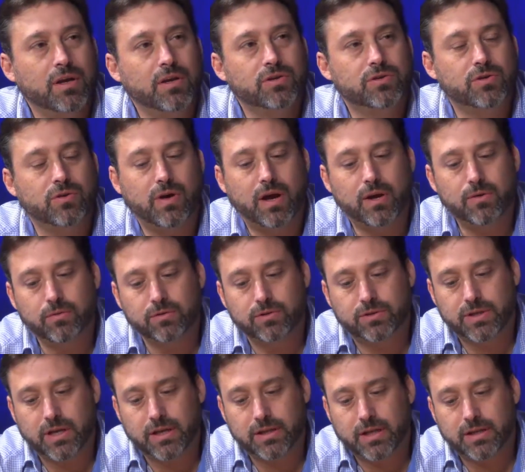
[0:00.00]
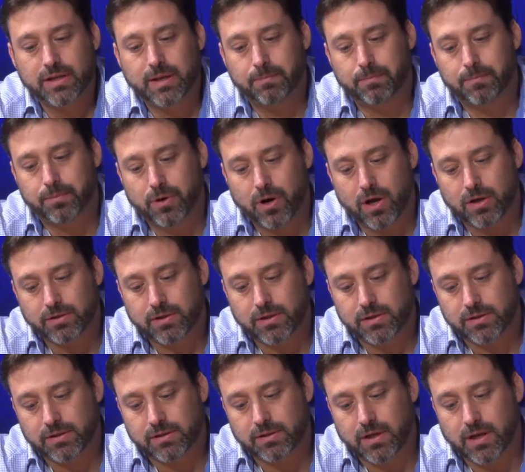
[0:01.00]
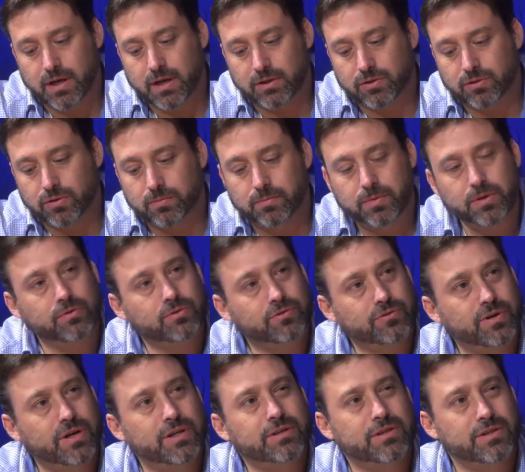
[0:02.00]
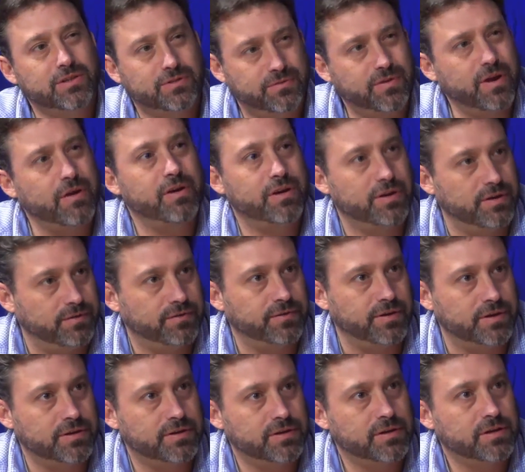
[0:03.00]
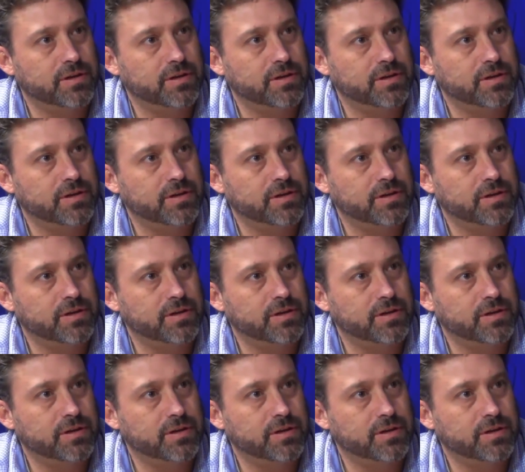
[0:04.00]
So I would say that the process uh, to build trust is very different.